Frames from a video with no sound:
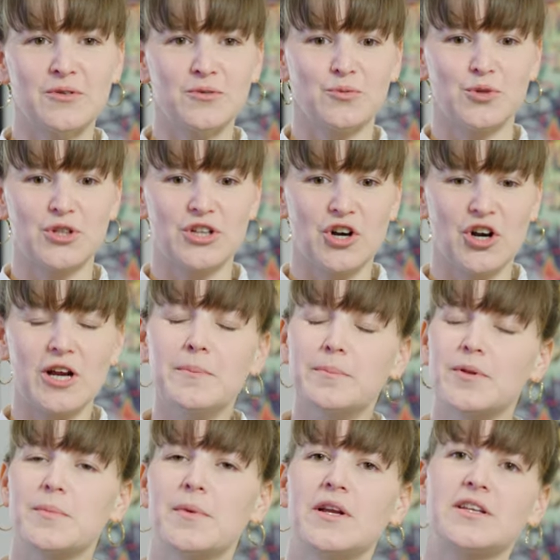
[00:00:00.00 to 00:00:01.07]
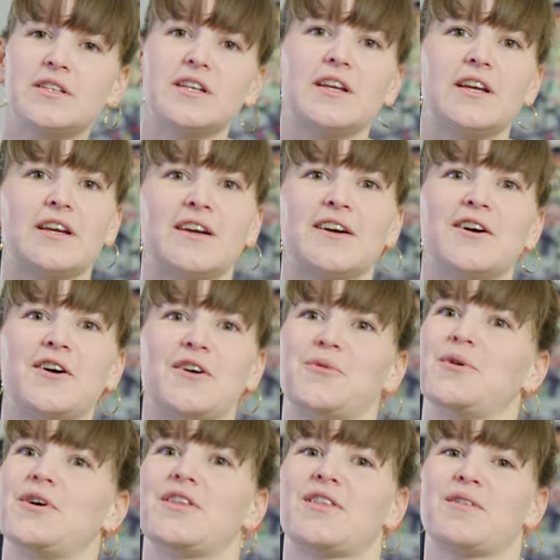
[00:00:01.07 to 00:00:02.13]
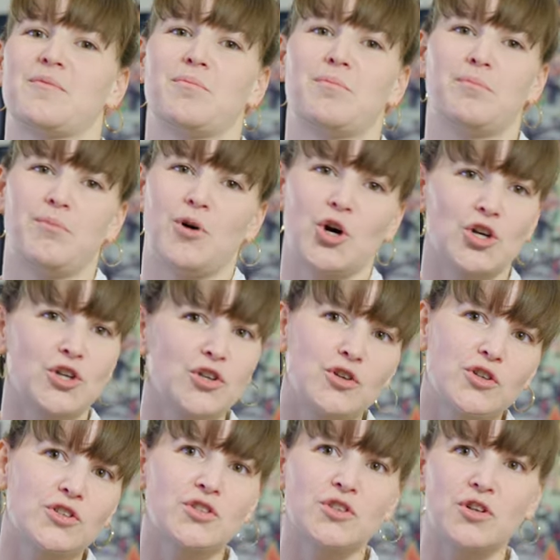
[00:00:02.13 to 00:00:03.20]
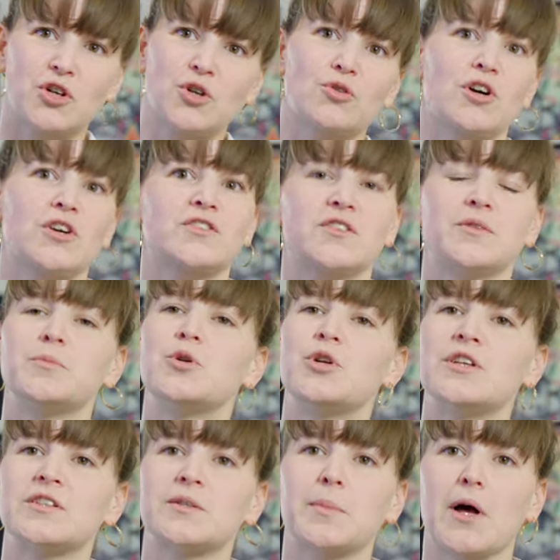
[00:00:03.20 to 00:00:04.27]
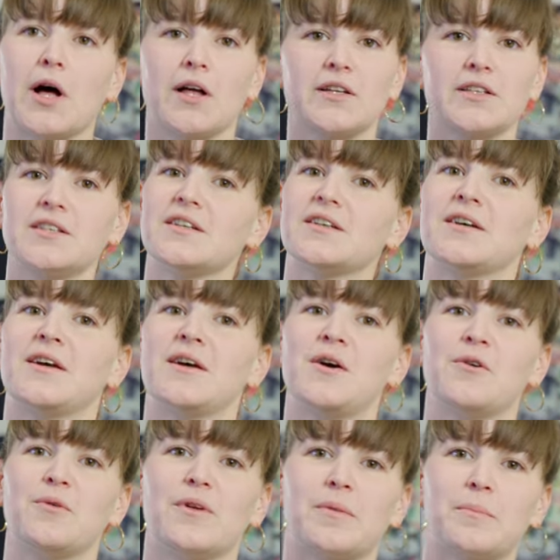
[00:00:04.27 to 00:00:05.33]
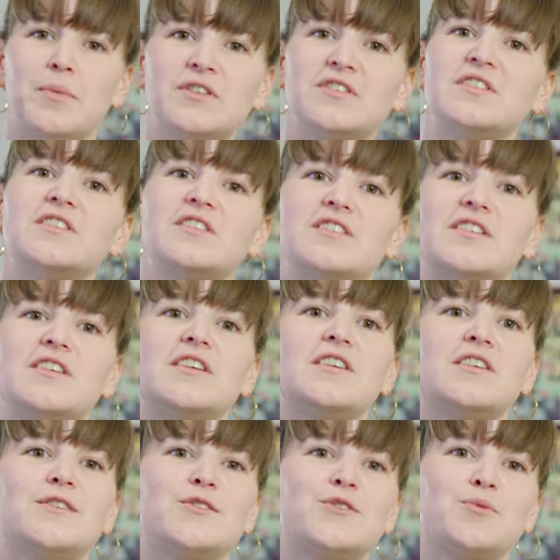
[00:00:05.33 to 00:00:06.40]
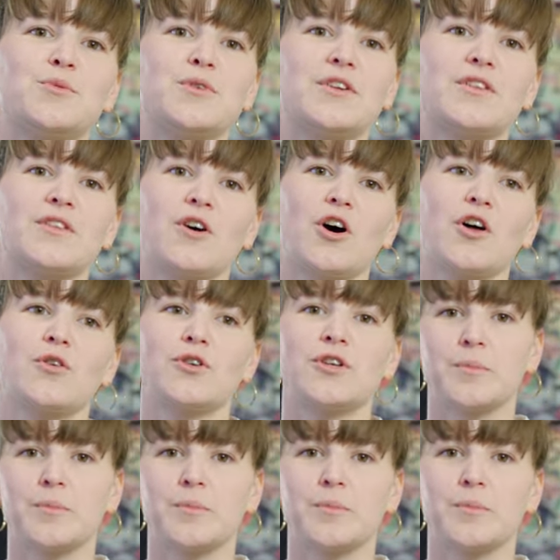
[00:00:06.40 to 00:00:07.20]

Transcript: we are implementing with partners across the municipality, with businesses, with other